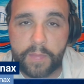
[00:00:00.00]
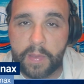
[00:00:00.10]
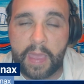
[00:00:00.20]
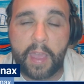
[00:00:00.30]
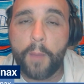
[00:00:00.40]

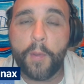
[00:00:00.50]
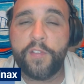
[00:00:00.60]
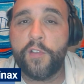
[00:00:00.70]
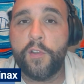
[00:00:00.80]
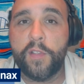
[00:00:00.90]
He almost
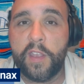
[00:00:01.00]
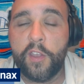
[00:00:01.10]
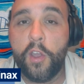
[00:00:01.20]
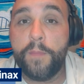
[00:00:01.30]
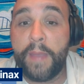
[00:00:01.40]
certainly
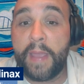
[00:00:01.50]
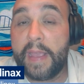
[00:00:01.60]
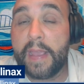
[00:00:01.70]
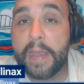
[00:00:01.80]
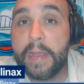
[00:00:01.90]
could
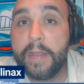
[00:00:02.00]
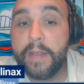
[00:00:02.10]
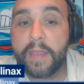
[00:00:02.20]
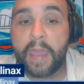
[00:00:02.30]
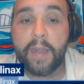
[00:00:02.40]
be
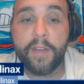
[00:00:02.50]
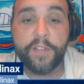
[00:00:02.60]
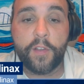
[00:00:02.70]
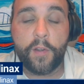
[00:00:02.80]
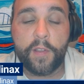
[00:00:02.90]
Canada's
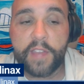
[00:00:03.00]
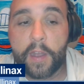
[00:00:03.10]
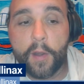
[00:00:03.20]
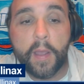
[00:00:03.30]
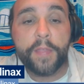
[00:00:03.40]
starting center.